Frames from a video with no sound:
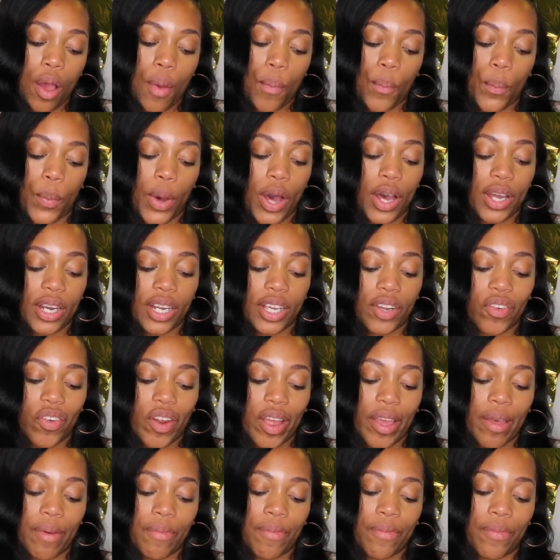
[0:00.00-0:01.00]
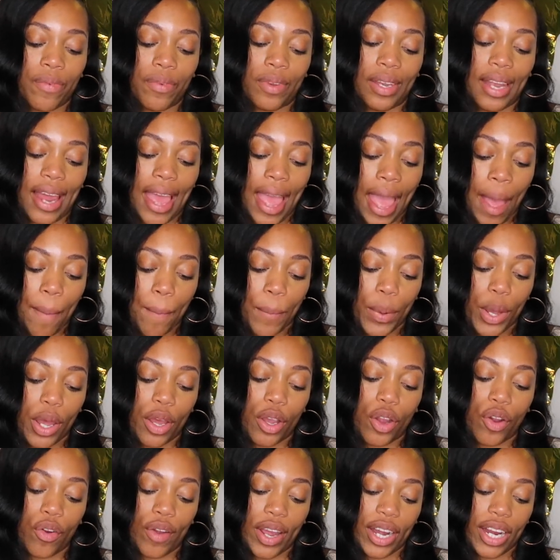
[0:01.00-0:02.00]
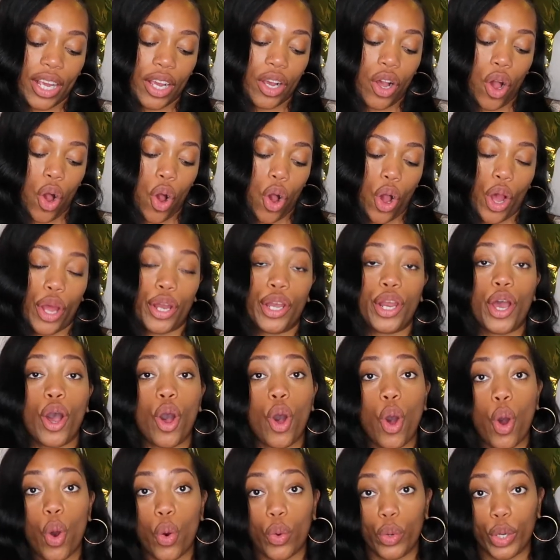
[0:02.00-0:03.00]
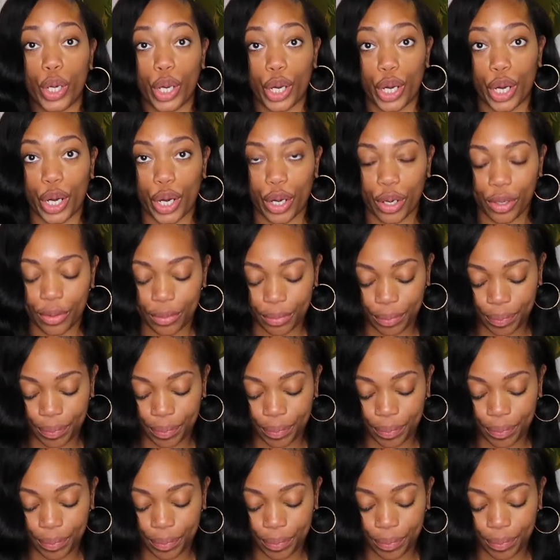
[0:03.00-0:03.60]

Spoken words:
monogram flat credit card holder.